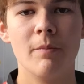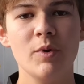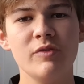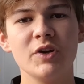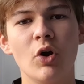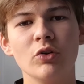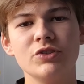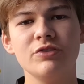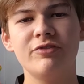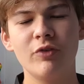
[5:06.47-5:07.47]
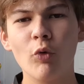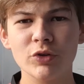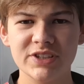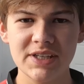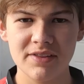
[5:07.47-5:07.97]
Moving on to
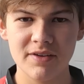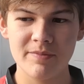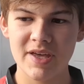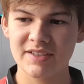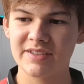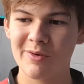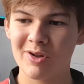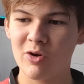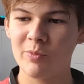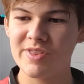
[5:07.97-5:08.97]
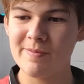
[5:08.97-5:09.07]
14th up next now, and I've gone with the